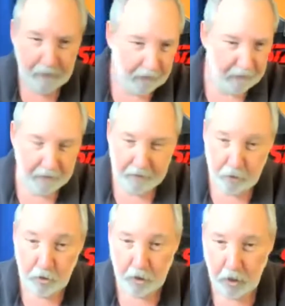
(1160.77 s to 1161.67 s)
uh,
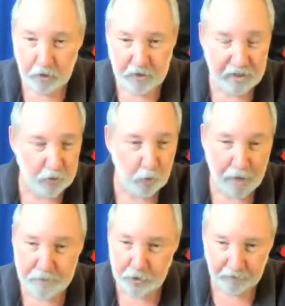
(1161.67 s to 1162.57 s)
you can go to this
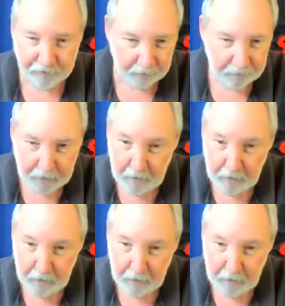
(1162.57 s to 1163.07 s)
web server.